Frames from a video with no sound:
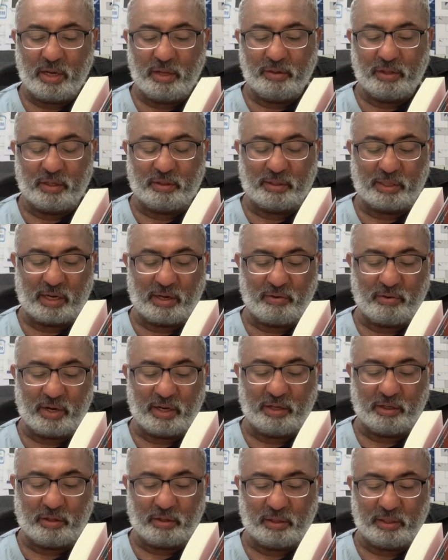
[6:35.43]
the
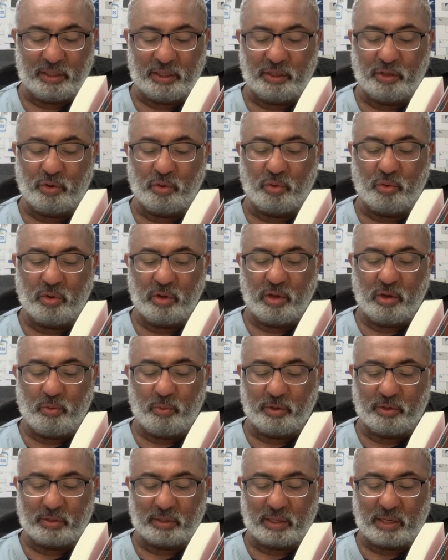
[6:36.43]
tyrannical ego
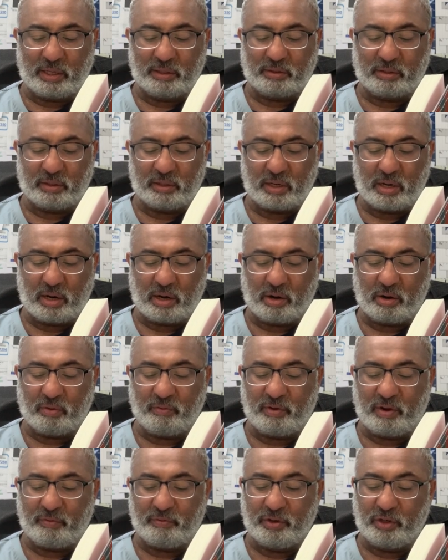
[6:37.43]
which lies at the heart
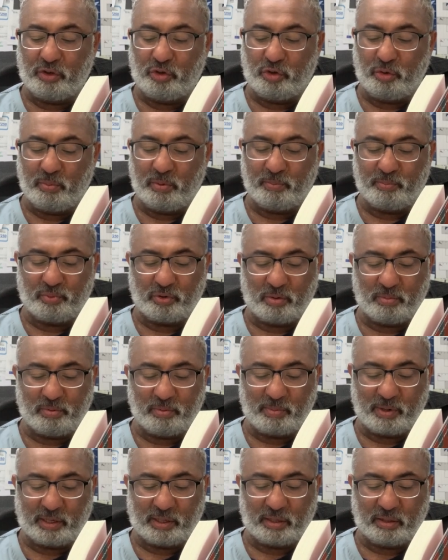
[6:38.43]
of every human
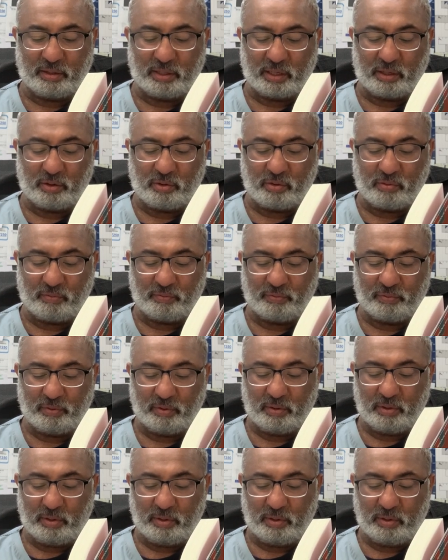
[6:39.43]
problem I can think of.